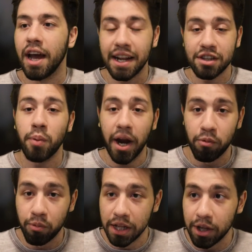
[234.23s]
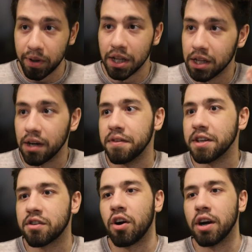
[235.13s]
And that's why I really, really love
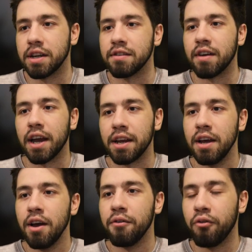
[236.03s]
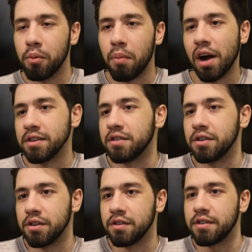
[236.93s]
this card design for
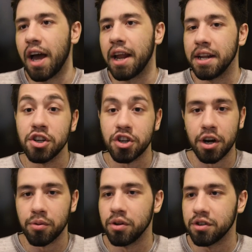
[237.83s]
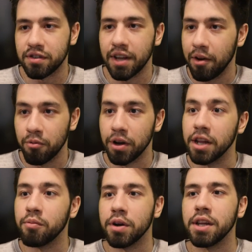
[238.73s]
monsters, and in general, just a
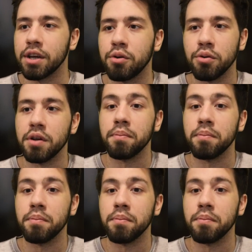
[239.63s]
really, really cool